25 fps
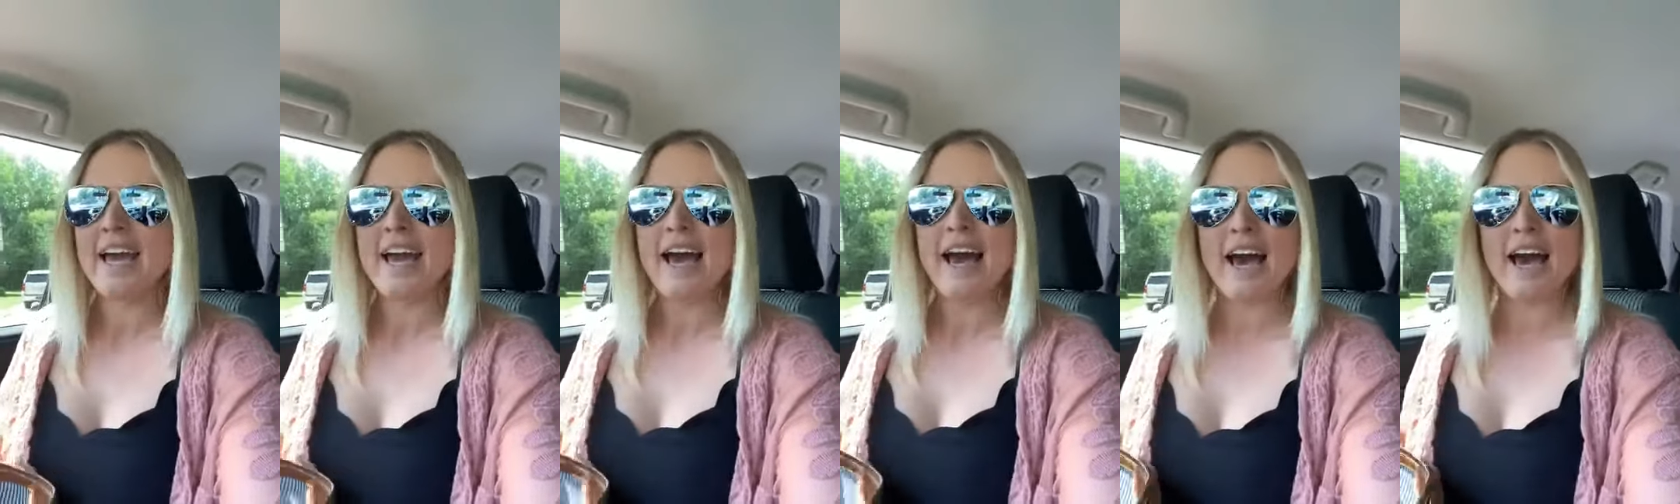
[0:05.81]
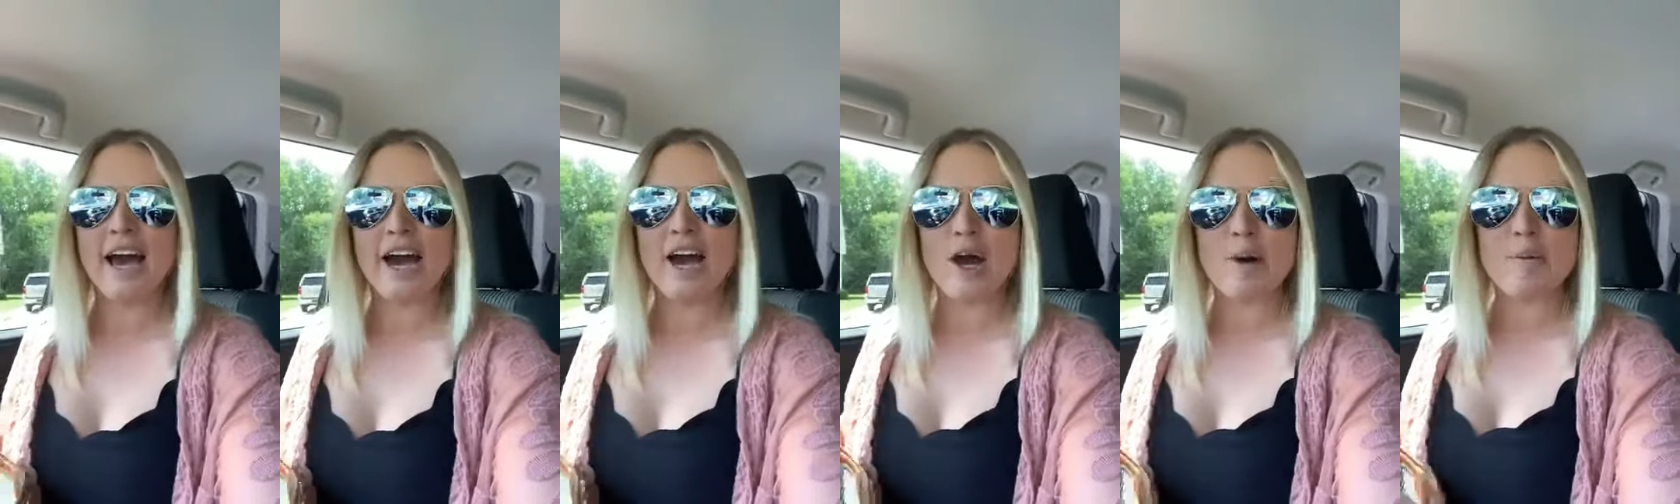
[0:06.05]

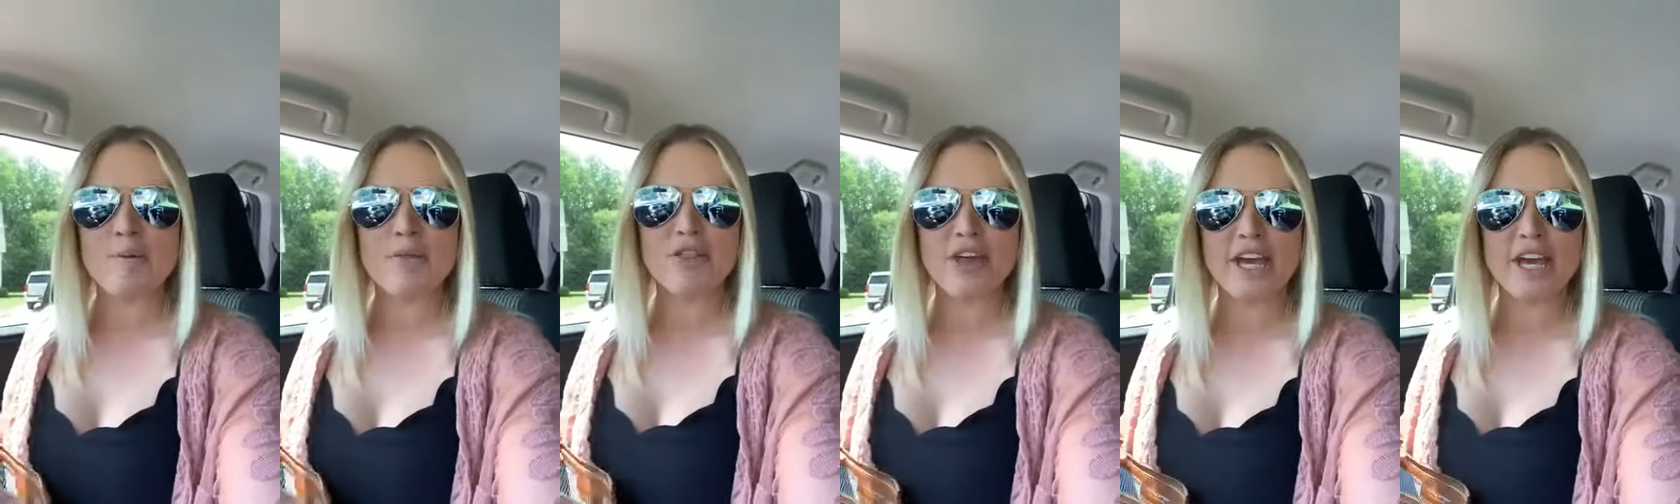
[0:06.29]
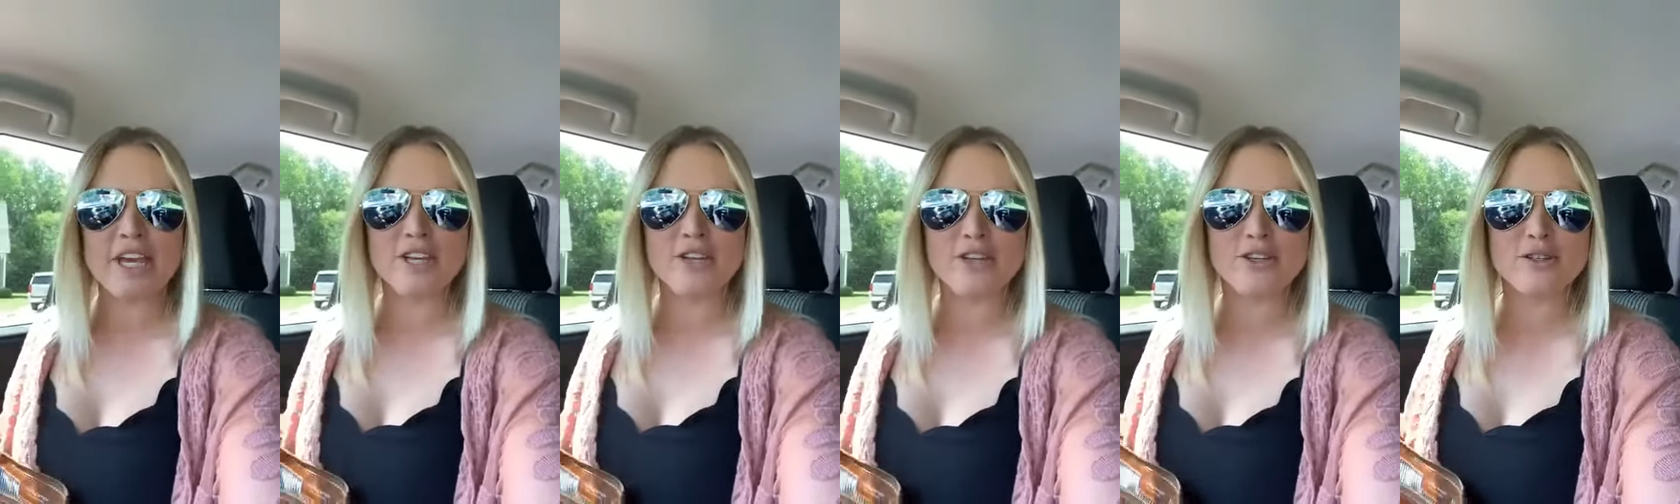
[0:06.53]

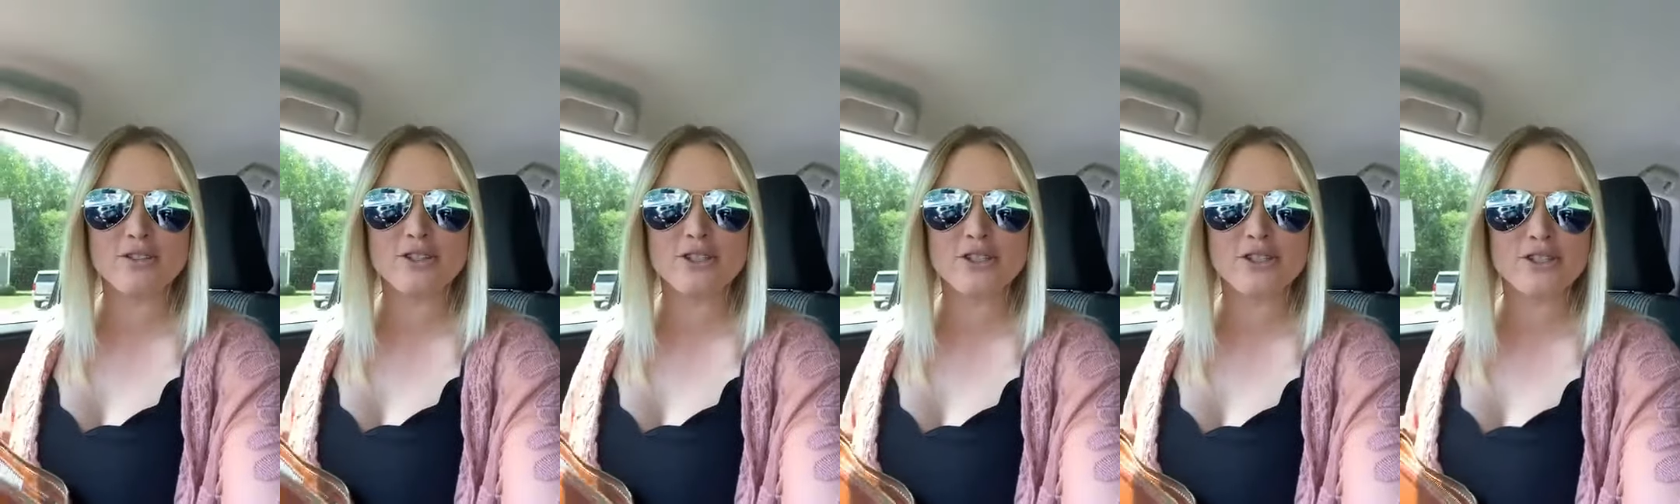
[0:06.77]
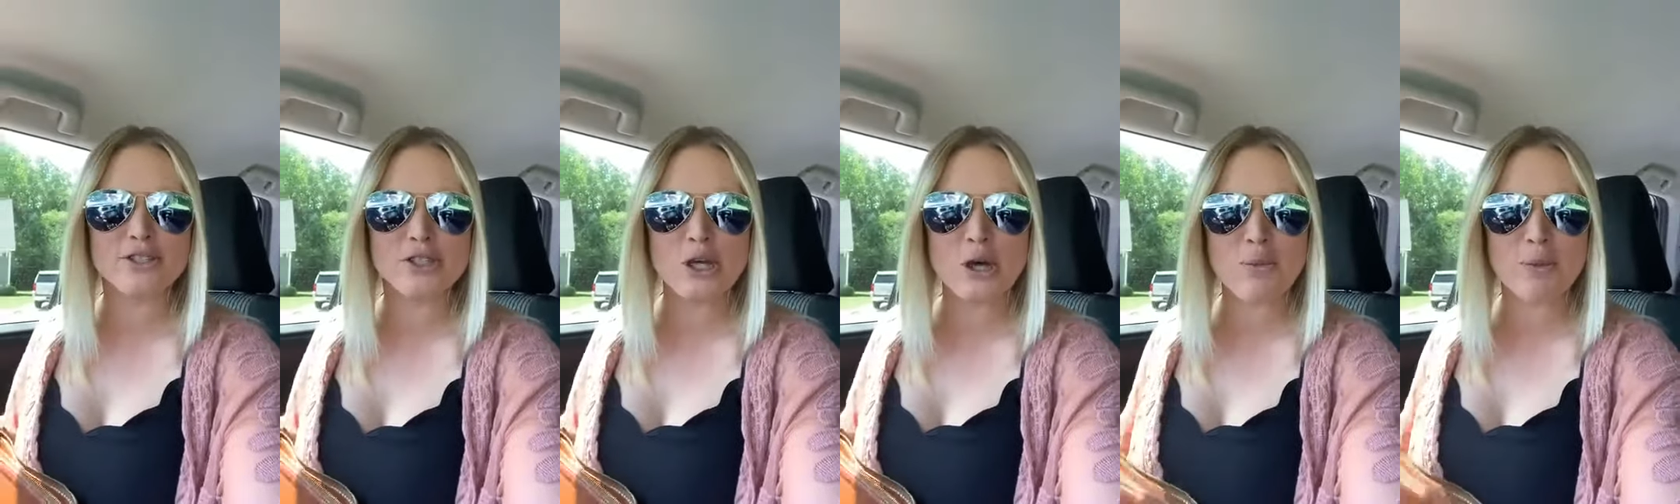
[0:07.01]
Thank you
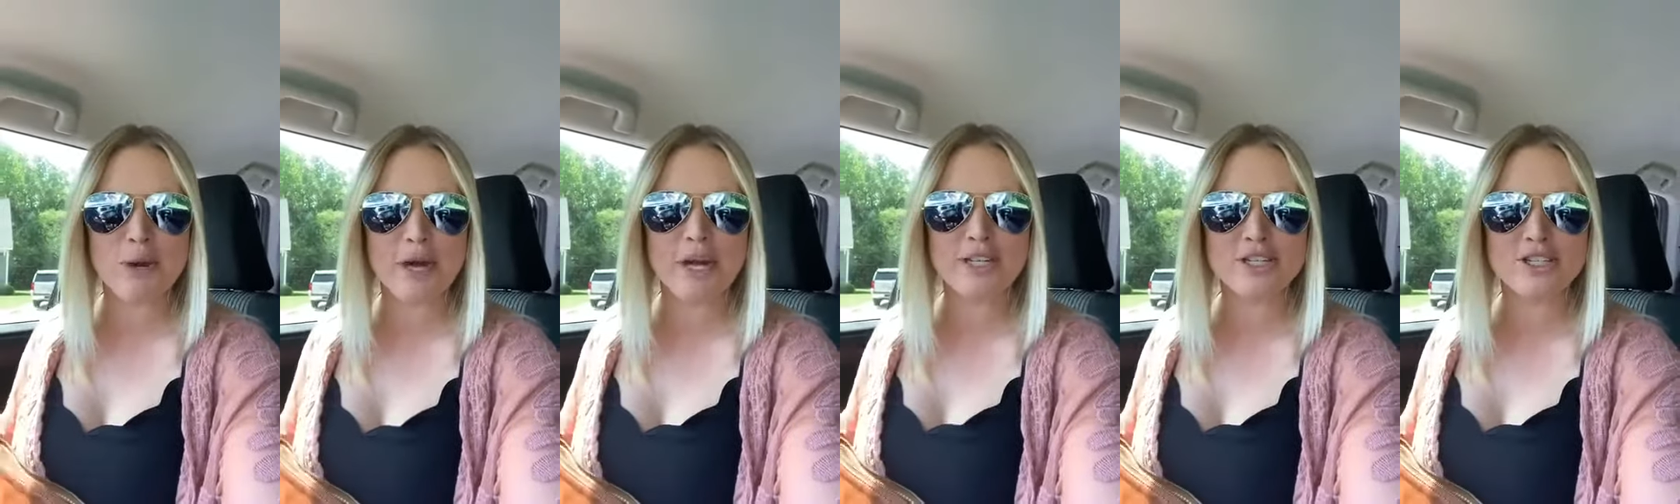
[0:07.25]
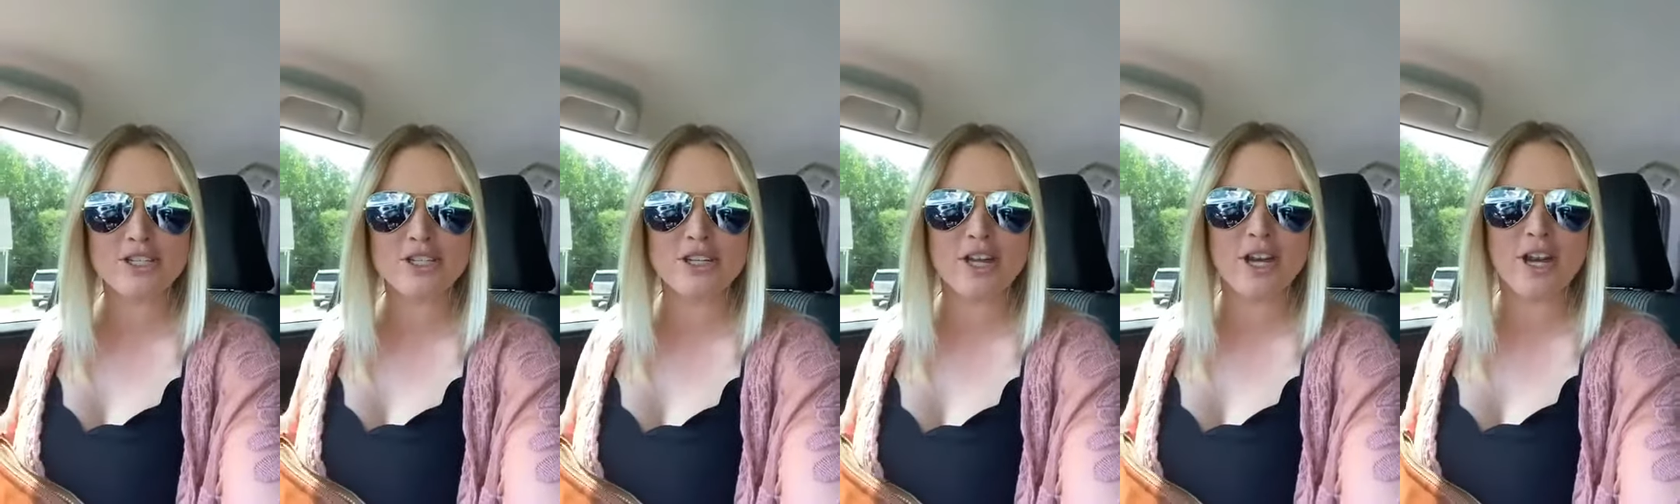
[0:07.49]
so
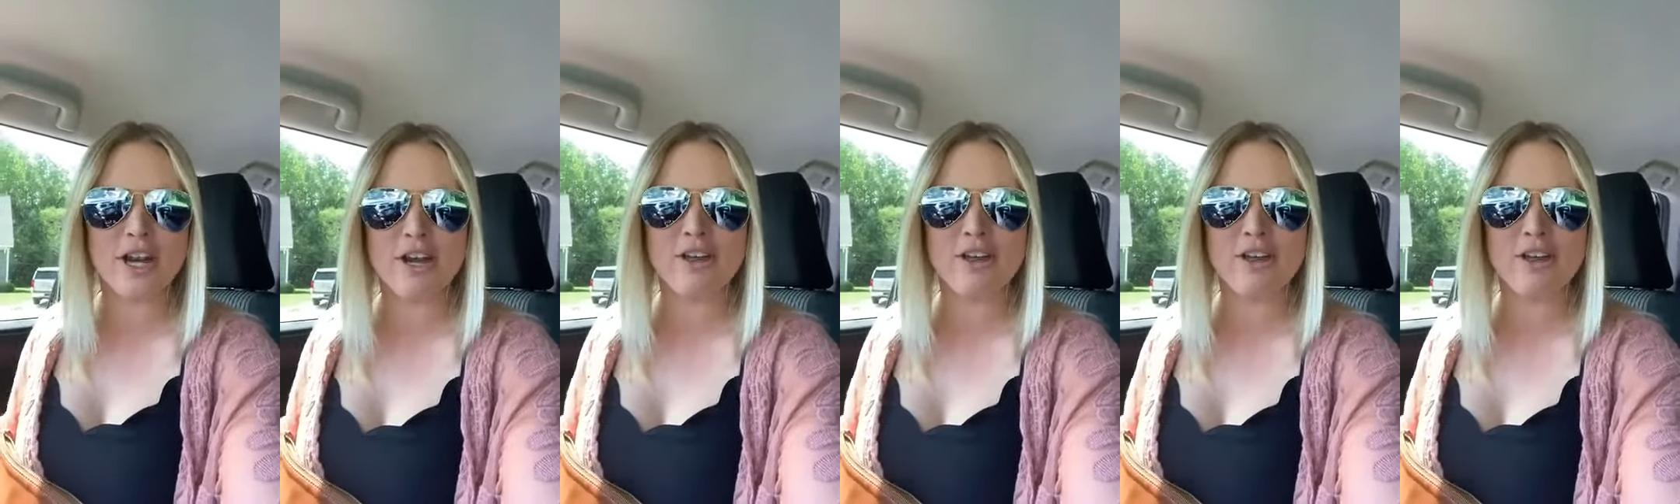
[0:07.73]
much